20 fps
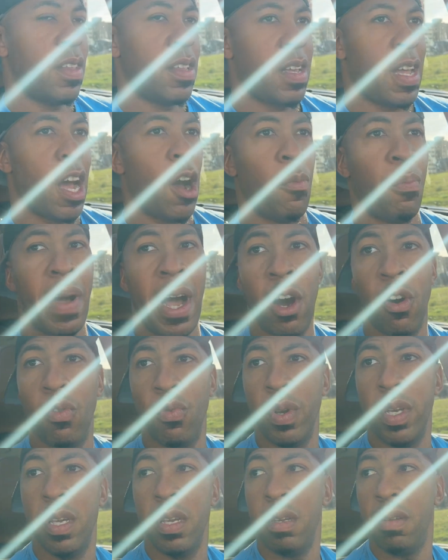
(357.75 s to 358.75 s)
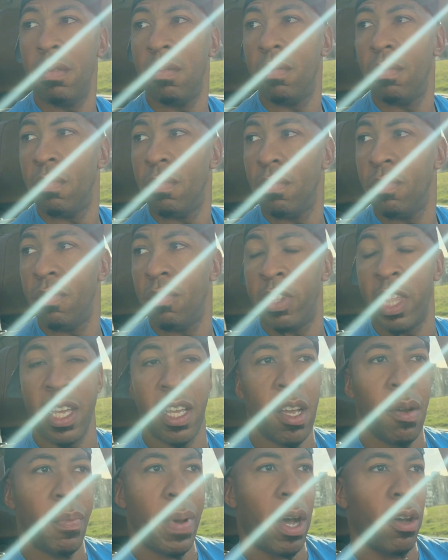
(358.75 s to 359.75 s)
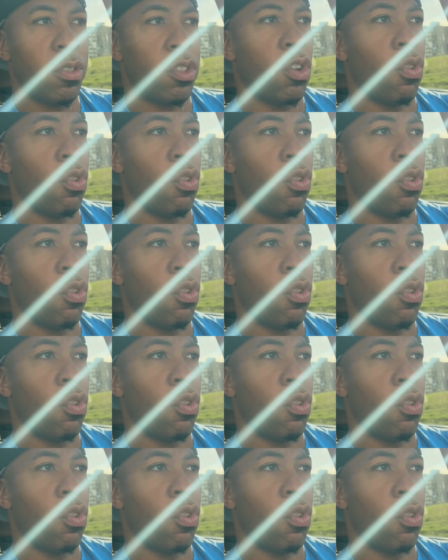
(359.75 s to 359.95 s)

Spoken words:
How about we think about the